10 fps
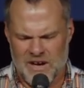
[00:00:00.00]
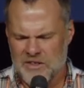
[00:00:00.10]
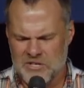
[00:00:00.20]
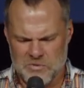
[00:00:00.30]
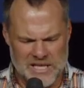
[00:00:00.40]

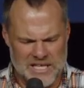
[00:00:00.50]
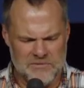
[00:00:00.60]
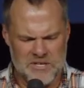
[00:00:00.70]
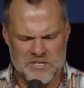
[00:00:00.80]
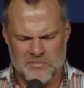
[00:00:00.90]
Father, as we
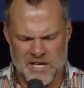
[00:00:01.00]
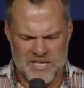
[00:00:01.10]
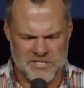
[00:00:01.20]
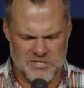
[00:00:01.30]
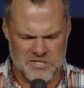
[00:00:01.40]
leave this
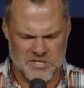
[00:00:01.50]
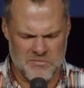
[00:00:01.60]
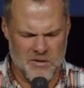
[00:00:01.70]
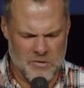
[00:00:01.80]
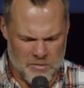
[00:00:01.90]
place in
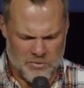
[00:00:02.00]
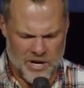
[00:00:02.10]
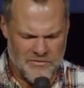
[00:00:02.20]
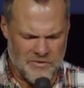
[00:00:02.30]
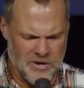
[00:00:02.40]
just a moment, we
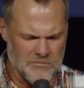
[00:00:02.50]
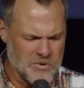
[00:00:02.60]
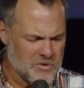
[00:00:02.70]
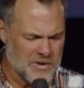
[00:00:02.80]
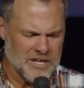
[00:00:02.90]
pray for your
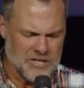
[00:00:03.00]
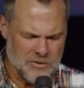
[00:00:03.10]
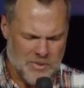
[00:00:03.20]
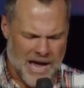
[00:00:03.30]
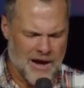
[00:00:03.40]
moving
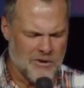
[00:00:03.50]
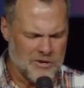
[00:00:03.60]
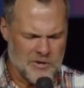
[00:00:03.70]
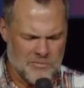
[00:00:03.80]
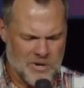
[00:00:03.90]
and your
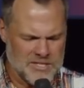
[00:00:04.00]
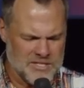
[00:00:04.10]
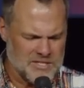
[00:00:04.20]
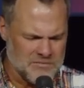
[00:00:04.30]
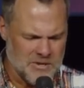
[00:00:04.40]
power and your
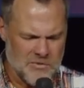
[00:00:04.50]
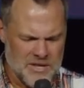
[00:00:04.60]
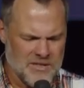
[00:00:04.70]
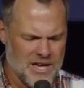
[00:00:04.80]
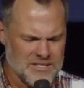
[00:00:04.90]
presence to be
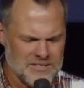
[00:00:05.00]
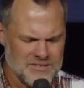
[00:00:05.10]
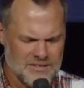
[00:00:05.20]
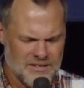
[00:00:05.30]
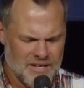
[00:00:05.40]
with
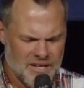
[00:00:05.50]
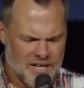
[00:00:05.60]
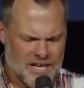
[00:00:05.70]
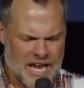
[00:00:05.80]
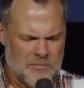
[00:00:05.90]
us.
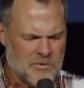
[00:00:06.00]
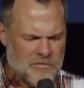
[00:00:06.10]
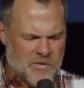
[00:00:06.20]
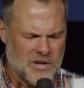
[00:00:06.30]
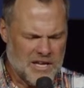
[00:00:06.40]
God, I
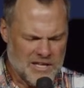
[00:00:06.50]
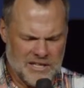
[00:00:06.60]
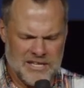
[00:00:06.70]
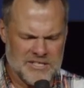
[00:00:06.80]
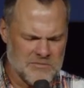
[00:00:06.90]
pray for
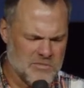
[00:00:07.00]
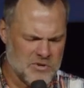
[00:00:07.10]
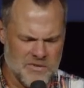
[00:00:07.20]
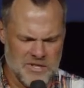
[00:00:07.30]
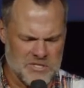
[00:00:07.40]
healing to
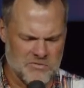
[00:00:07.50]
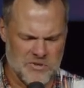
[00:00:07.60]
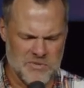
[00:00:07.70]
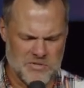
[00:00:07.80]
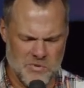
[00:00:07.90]
move in this
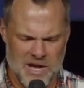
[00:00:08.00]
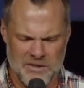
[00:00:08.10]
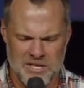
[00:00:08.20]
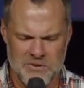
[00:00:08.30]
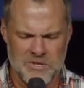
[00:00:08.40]
room as
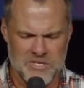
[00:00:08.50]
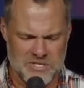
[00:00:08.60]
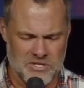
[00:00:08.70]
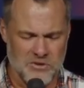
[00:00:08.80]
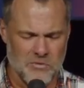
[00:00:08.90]
well, that you would
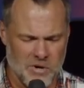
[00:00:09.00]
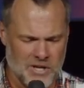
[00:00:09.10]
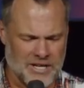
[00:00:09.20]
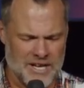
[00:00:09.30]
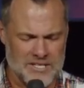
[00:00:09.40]
just do a
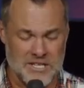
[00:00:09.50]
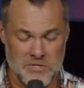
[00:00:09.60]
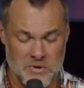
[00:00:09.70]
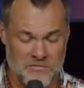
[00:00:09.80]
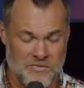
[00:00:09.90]
work in us.
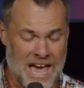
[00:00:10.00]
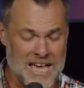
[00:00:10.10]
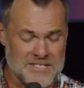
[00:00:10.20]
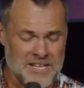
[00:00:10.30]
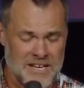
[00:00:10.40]
And as we
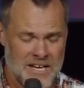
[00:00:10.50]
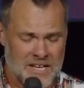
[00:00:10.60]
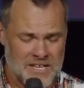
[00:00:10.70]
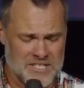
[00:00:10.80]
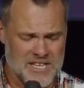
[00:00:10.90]
fast
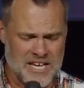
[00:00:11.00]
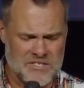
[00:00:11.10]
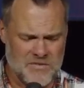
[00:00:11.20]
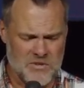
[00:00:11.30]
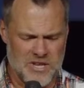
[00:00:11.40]
these
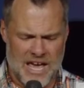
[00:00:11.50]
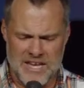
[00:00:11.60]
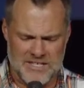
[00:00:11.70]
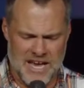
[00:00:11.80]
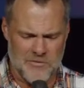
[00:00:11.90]
next few
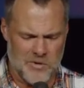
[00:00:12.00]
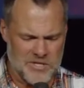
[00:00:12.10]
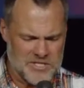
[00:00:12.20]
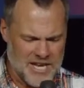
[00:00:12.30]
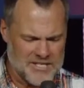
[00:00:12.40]
days, God,
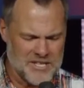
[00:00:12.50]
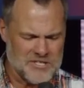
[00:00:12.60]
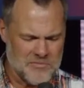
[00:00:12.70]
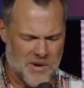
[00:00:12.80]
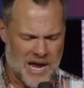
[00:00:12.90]
we're just
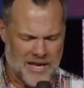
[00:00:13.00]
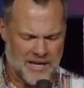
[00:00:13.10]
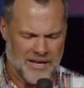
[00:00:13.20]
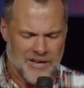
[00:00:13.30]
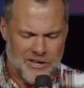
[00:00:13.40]

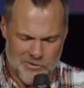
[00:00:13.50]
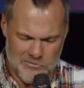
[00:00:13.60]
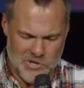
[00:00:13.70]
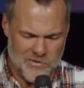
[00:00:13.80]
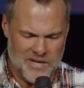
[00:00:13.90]
anticipating
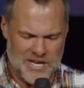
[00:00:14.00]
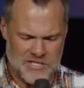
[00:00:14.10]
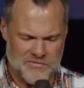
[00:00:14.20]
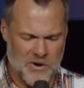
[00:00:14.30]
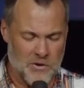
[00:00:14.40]
you moving
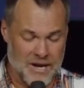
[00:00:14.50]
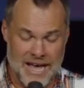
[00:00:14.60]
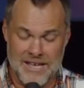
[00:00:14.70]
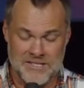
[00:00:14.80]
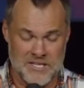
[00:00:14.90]
us forward.
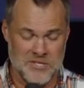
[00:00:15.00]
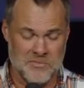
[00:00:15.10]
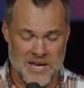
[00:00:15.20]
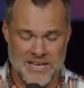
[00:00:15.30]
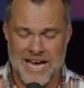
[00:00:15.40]
And I
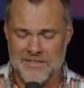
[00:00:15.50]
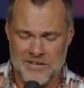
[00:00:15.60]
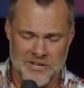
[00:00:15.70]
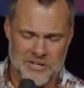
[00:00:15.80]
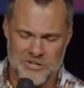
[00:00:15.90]
anticipate,
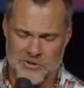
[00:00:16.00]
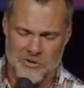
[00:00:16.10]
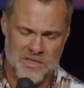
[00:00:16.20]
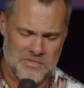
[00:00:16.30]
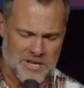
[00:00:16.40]
God, that you're going to do
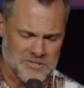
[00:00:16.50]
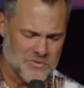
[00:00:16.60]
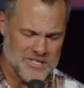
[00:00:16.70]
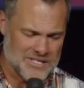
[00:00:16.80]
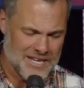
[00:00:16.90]
great
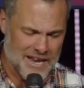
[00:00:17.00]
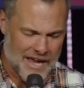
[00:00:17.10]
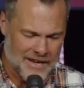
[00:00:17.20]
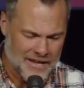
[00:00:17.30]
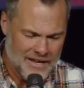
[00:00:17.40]
things Wednesday
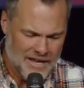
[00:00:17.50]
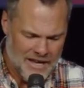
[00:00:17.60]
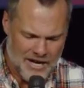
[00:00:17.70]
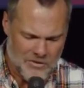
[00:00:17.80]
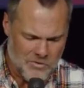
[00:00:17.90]
night
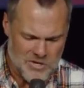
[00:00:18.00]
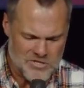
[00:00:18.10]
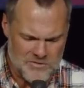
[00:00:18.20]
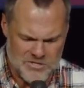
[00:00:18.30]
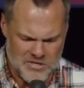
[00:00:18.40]
in our
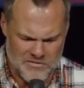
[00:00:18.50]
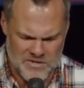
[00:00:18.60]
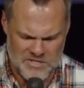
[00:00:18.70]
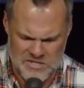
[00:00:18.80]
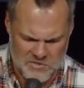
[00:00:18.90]
worship
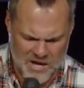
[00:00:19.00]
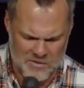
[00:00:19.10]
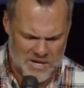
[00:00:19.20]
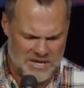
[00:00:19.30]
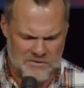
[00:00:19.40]
service as
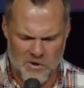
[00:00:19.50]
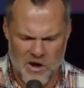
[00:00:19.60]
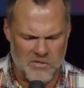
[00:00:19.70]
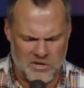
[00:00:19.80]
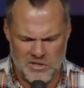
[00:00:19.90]
well. We give
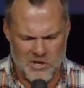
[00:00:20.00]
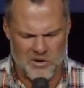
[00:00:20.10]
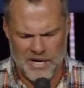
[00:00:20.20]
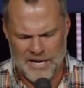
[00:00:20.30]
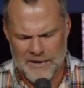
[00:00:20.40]
you all the
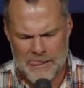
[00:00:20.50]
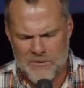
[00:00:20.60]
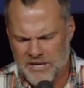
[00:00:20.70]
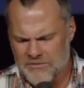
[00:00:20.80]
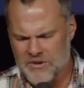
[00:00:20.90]
glory.
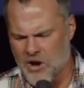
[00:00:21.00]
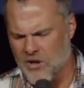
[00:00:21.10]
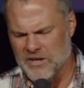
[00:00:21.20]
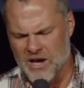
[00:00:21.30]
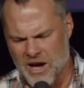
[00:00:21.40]
We give you
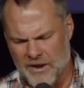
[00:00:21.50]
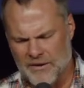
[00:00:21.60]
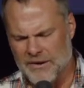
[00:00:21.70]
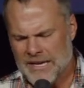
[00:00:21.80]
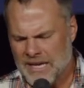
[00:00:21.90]
all the
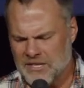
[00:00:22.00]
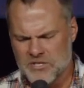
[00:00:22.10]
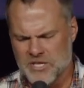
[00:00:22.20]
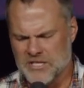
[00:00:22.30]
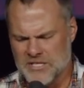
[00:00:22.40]
honor.
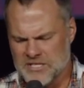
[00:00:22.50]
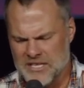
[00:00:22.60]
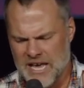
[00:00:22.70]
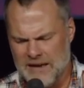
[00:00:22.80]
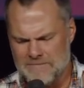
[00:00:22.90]
In
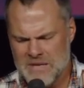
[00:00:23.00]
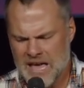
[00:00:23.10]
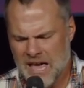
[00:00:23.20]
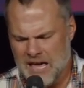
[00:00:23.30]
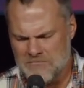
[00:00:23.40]
Jesus' name,
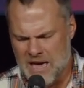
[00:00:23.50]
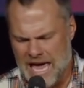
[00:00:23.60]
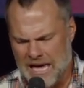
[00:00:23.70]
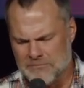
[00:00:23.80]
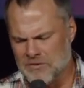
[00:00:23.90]

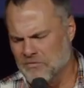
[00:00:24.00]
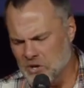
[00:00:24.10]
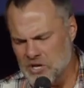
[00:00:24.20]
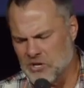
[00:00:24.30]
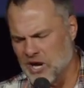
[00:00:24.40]
amen.
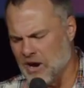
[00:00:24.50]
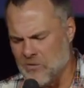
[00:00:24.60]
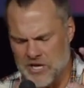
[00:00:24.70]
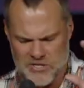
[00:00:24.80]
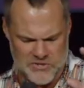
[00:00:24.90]
Before you go,
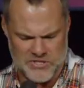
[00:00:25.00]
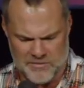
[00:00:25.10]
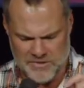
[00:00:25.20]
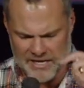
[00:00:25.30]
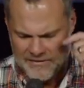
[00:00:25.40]
I want to do
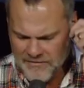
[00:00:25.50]
something.